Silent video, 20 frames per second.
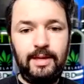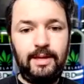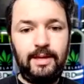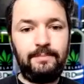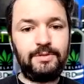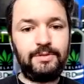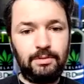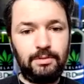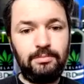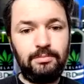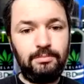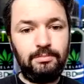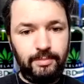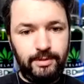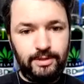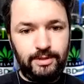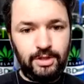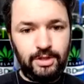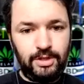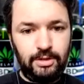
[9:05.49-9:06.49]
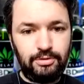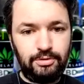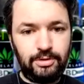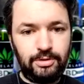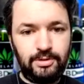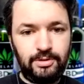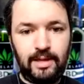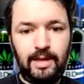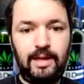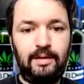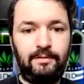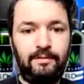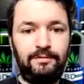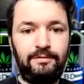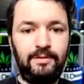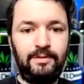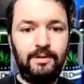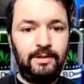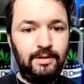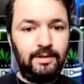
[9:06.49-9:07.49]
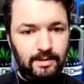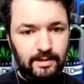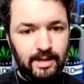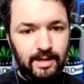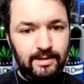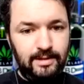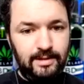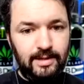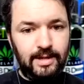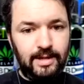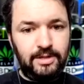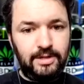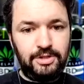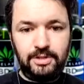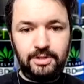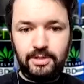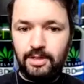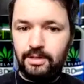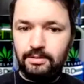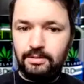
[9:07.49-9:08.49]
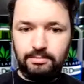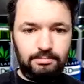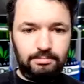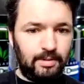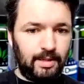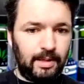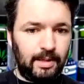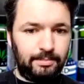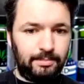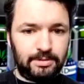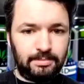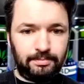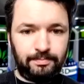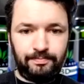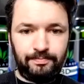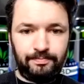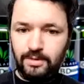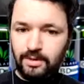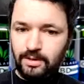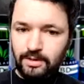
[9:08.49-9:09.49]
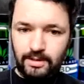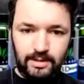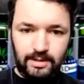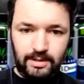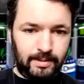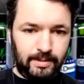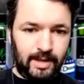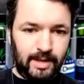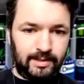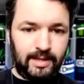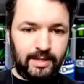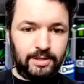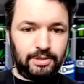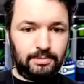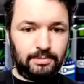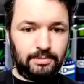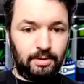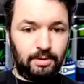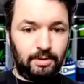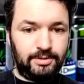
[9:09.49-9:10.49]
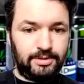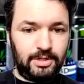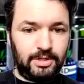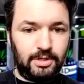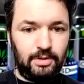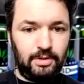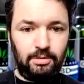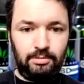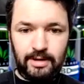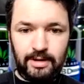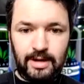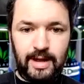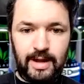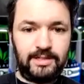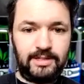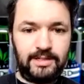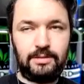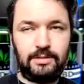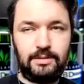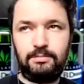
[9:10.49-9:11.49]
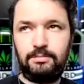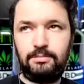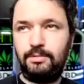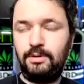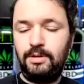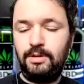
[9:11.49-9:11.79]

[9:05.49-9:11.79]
So with children that have ADHD, helps them pay attention more in school, relax, and